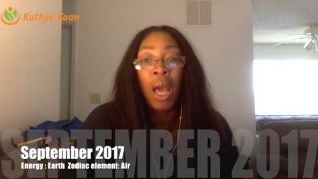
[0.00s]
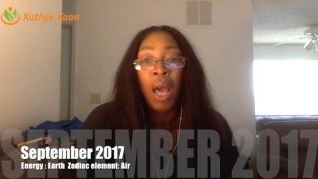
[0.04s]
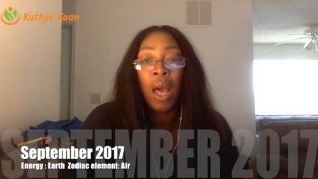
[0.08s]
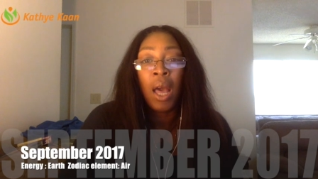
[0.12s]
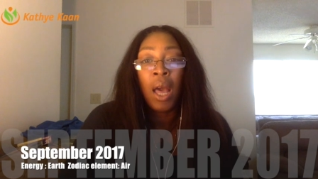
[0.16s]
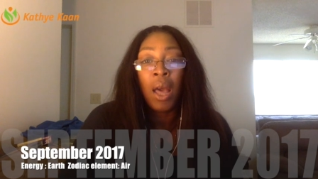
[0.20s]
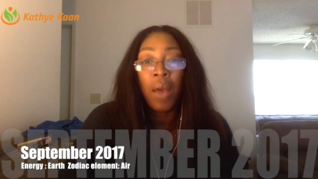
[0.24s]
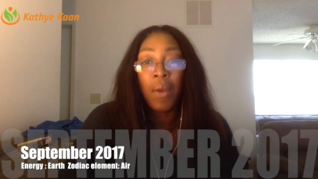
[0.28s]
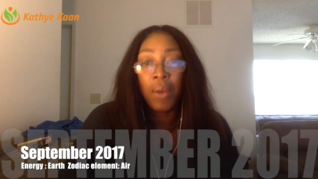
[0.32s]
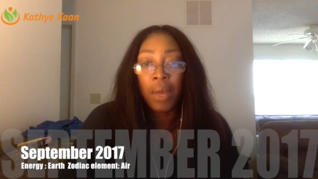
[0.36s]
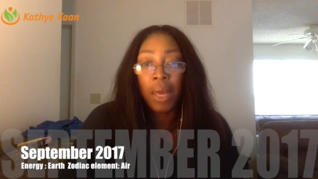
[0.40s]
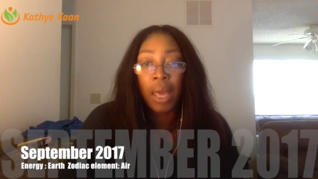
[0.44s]

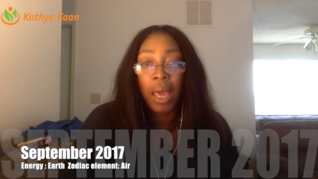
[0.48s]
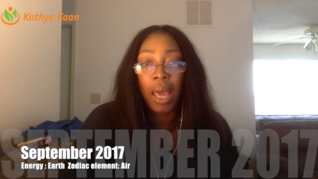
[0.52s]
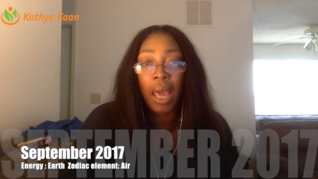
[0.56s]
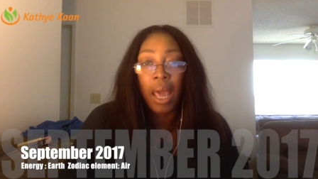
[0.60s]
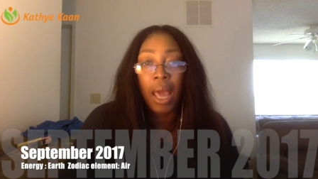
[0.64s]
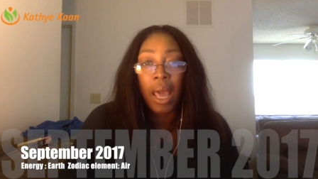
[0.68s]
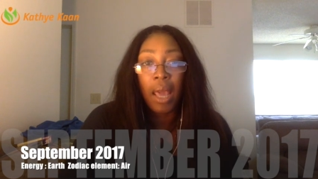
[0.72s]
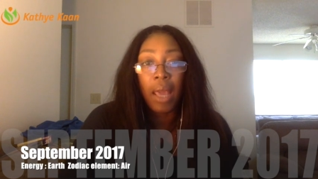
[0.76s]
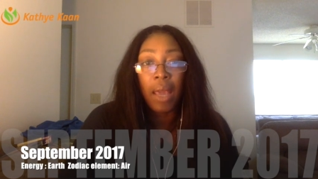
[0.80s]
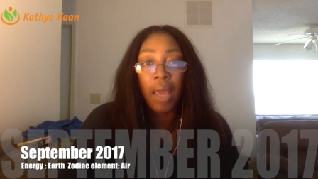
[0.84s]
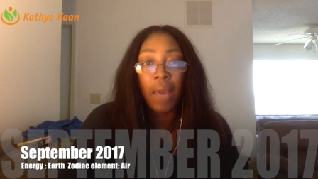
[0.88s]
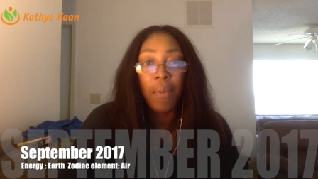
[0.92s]

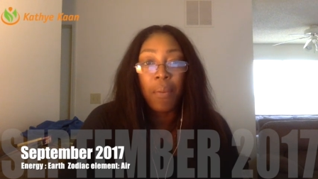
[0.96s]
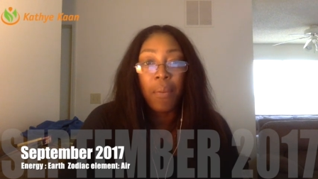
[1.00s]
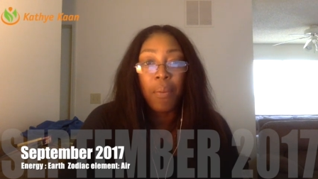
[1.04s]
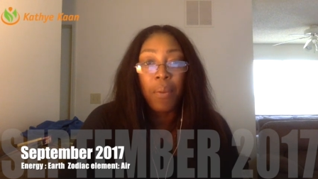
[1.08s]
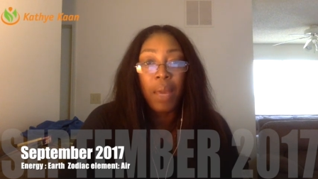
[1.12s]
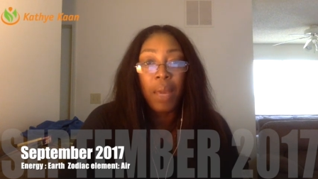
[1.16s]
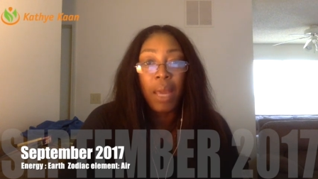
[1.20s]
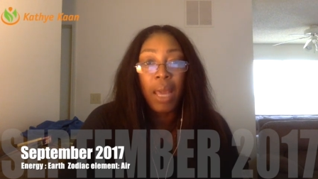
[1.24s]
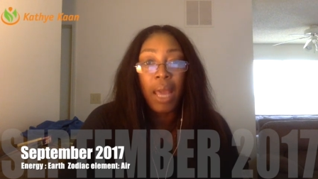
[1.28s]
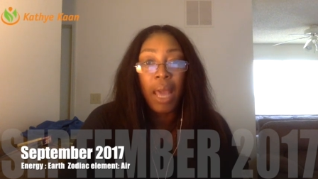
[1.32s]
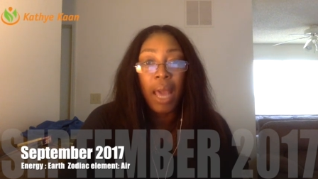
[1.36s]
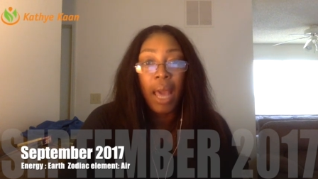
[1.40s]
Okay,
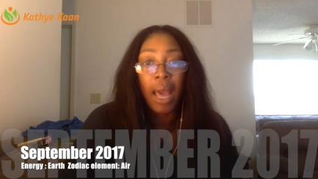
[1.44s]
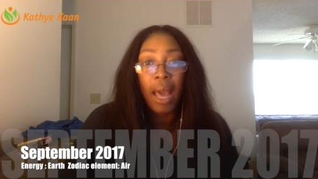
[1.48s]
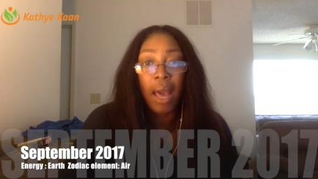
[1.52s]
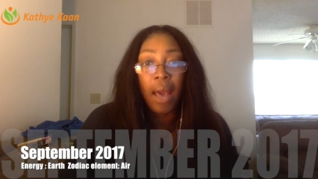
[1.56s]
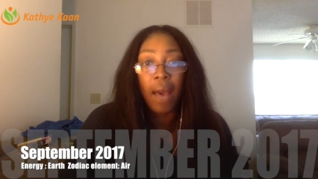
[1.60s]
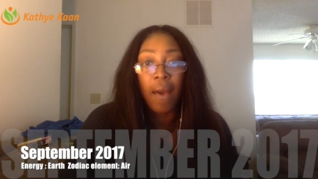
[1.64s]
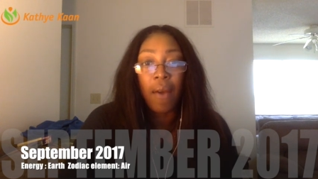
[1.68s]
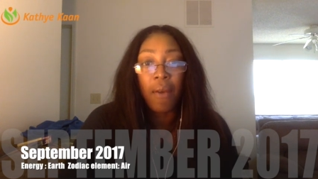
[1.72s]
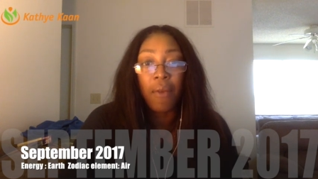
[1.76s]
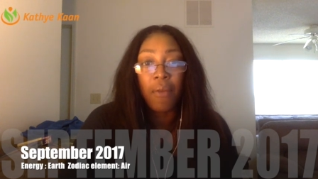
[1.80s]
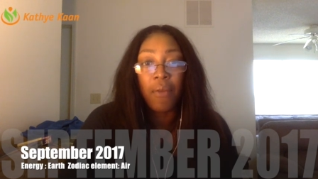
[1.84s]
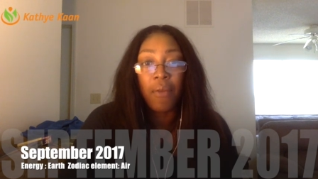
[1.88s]
we
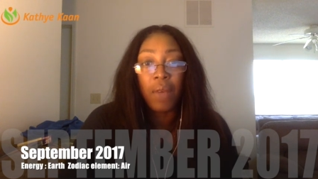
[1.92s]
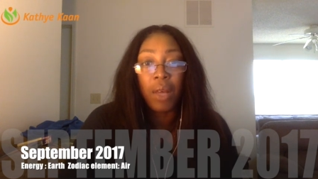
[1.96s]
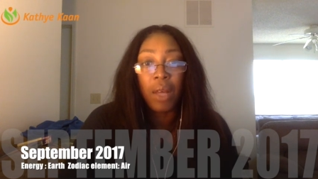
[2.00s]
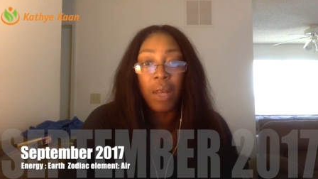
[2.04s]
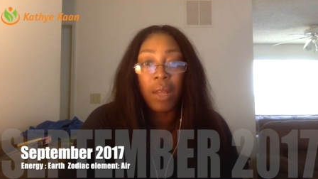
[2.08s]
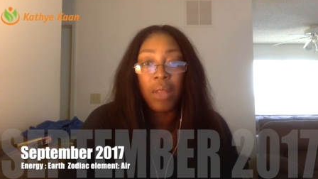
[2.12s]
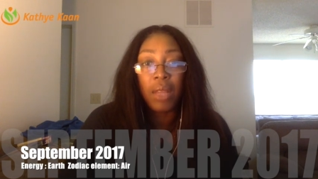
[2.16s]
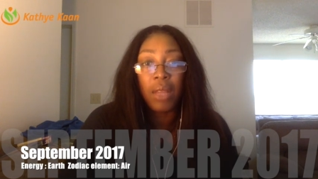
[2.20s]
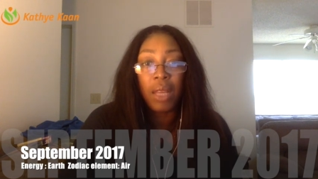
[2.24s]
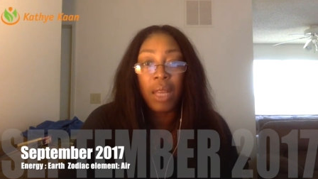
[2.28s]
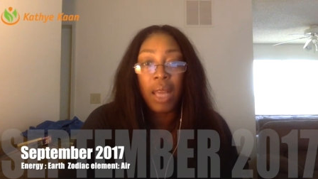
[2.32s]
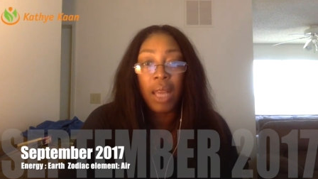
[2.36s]
have
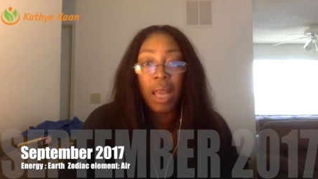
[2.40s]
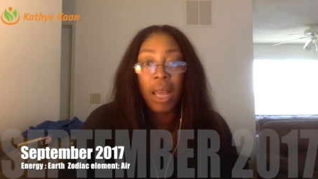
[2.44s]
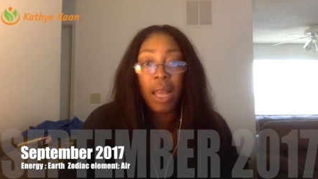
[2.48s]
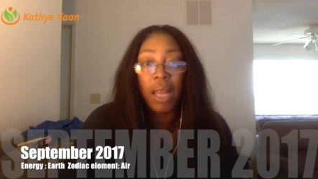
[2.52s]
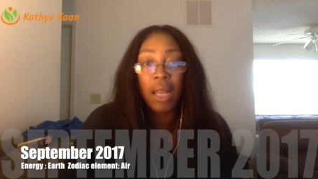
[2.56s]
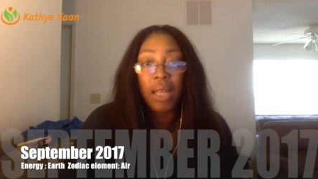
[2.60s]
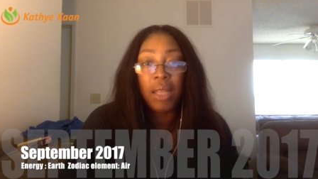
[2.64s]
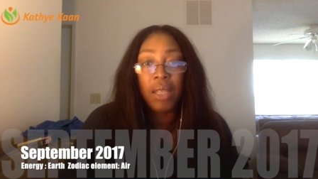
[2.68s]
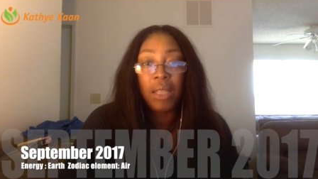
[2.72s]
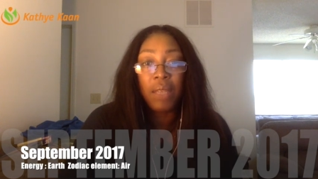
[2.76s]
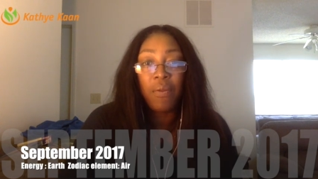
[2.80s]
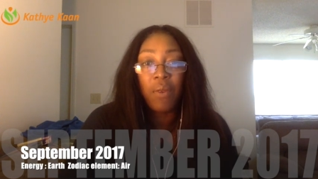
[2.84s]
the
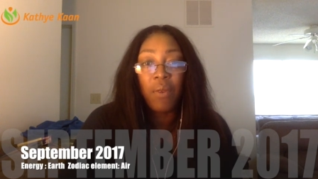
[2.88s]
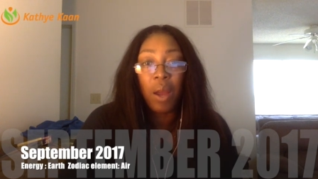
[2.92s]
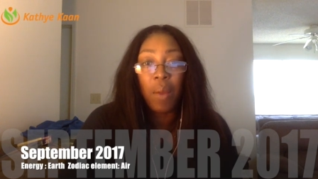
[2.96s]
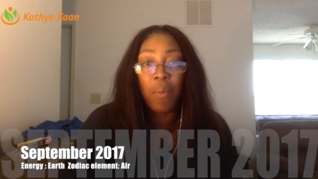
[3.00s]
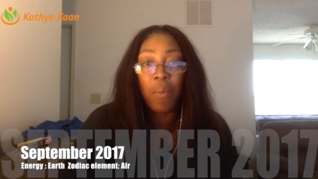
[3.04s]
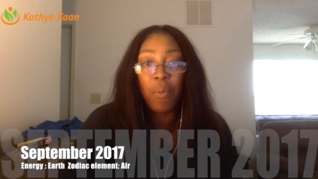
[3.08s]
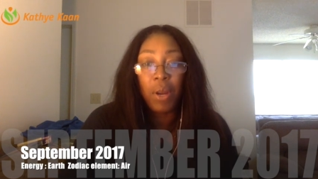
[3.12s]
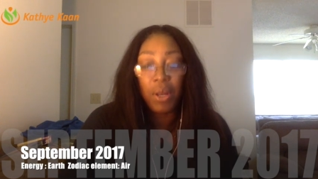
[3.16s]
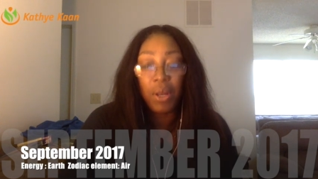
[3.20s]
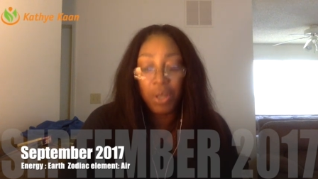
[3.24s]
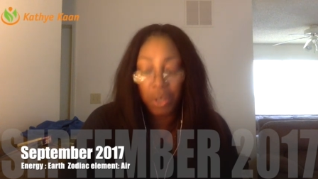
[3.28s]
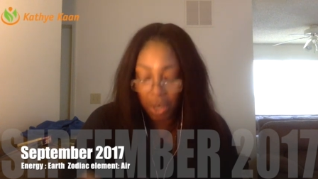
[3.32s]
energy
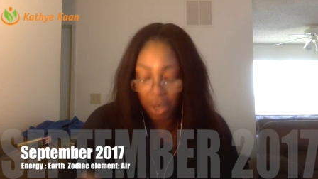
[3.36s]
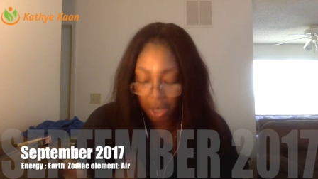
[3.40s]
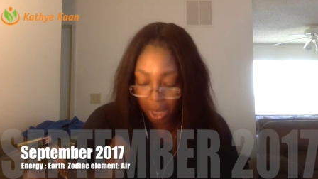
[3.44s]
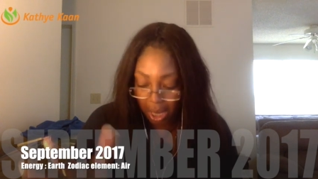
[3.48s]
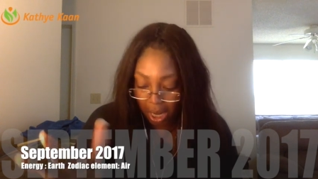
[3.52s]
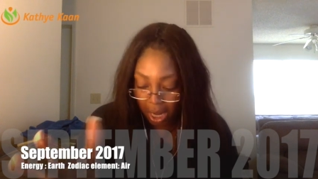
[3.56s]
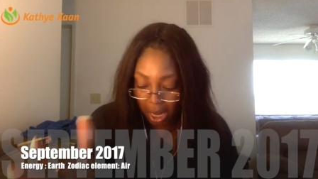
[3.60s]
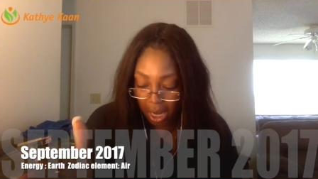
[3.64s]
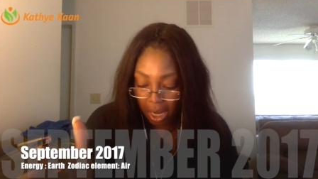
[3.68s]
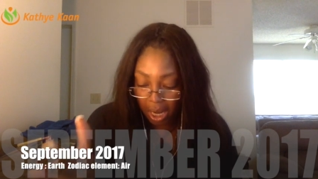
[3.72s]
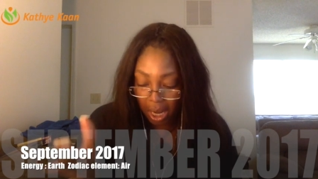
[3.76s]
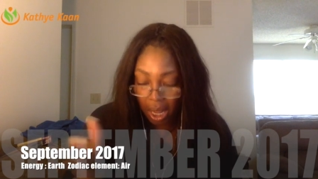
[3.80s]
vibration
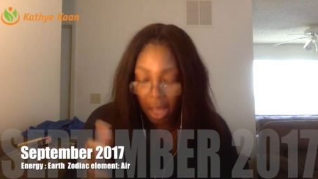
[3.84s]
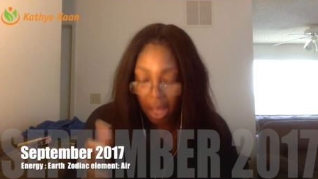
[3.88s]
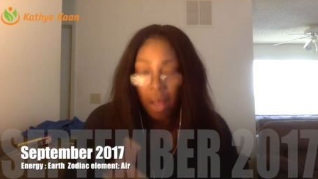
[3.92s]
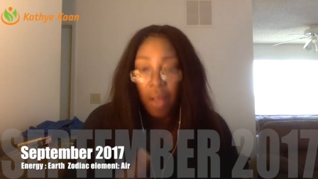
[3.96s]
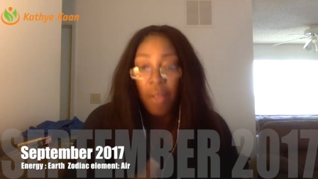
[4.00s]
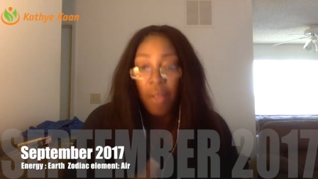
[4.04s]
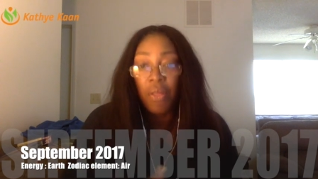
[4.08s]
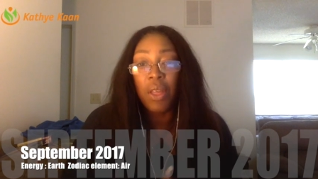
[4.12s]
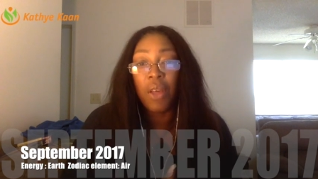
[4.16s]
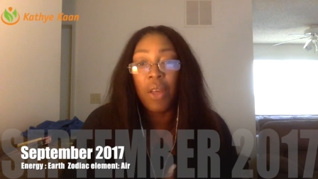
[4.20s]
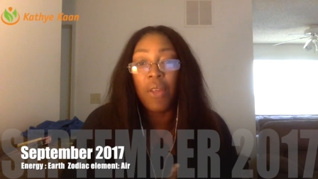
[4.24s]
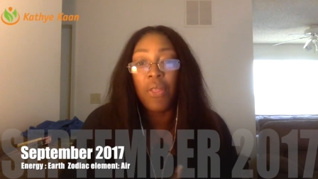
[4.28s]
in
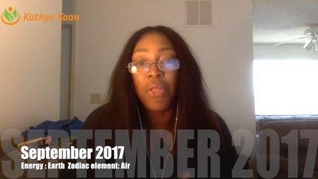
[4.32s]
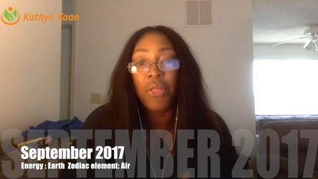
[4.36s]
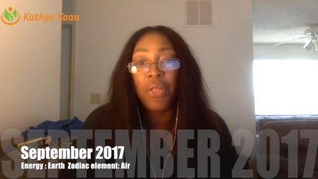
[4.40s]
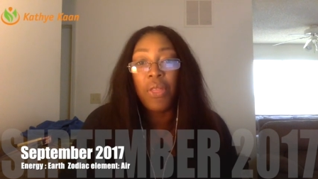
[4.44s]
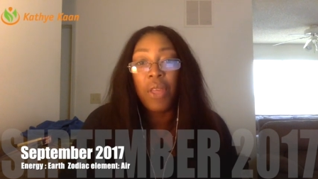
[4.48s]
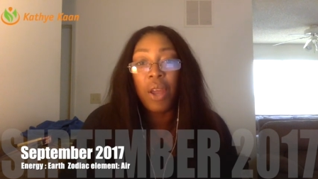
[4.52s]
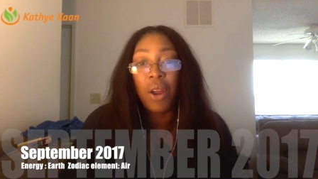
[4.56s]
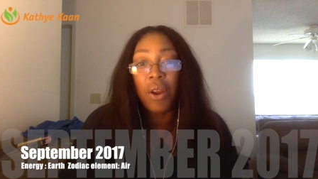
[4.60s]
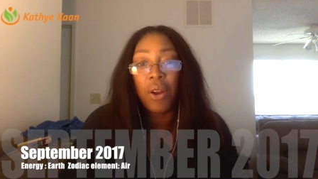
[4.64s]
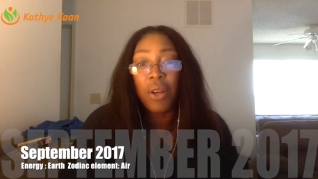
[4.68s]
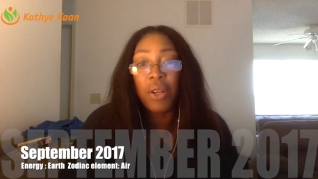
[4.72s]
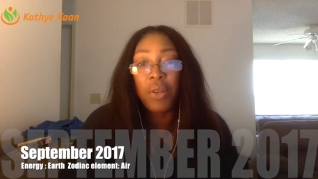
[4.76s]
the
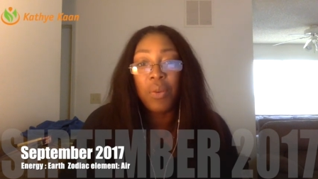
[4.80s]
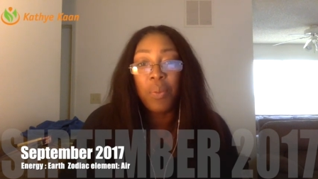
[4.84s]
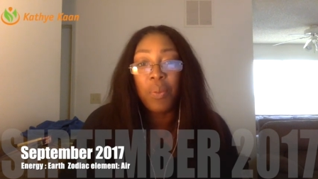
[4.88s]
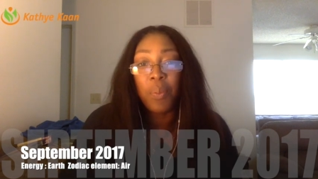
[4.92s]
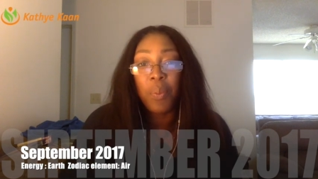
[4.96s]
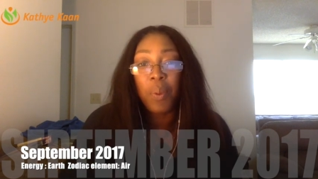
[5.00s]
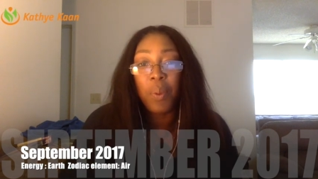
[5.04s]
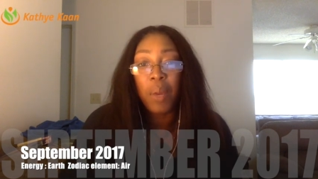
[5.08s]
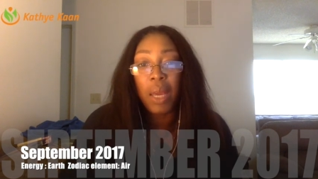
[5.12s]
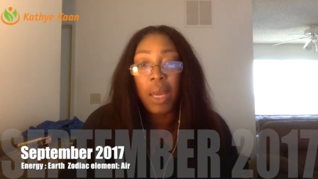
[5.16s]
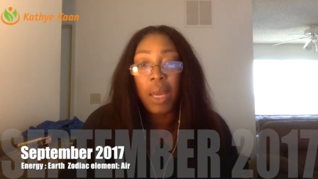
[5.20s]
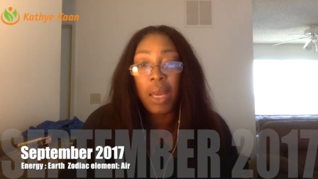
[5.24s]

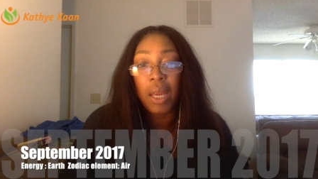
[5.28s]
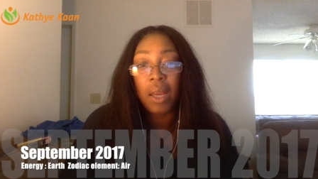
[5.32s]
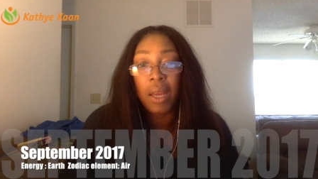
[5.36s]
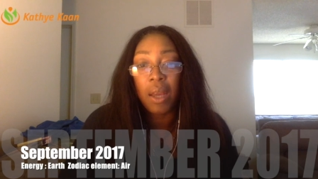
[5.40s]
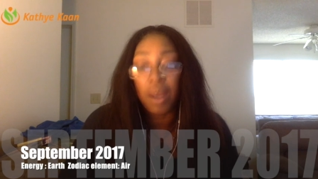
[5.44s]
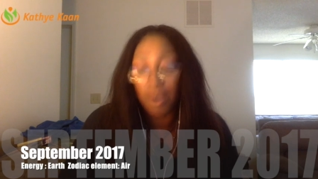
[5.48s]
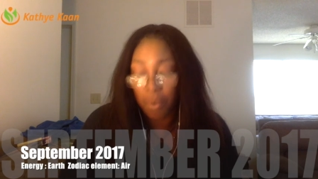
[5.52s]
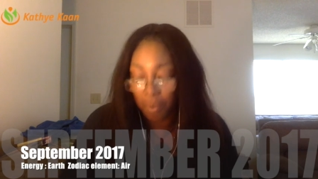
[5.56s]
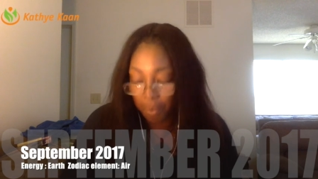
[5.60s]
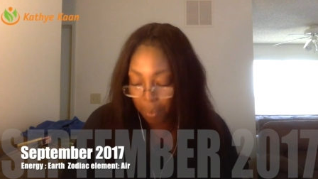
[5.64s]
third week,